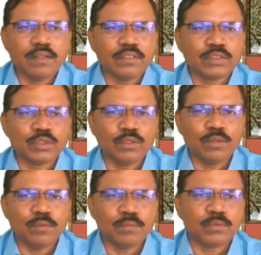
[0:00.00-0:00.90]

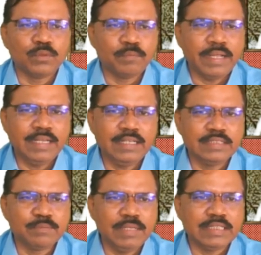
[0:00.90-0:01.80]
So to find
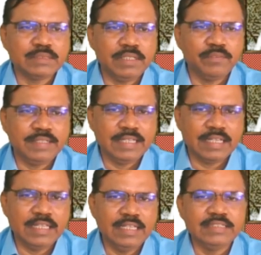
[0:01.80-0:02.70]
displacement, we
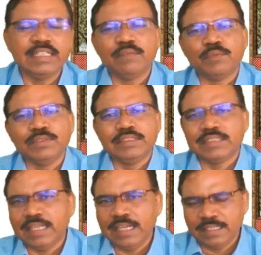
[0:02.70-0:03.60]
take initial
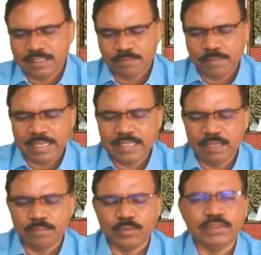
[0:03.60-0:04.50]
position and
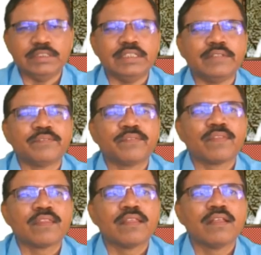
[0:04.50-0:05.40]
final position.
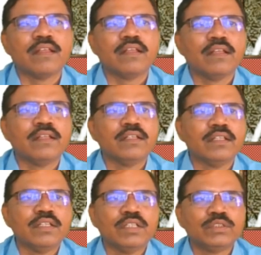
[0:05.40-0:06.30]

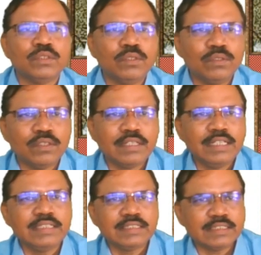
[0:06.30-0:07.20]
So
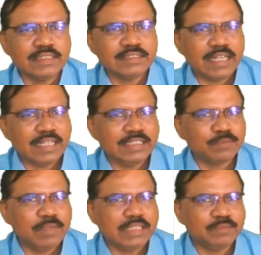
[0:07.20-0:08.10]
distance and
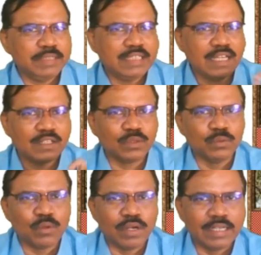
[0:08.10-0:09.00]
displacement are
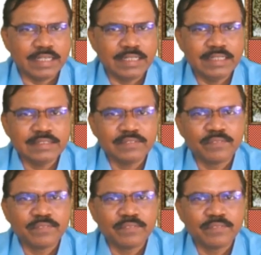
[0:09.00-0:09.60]
two quantities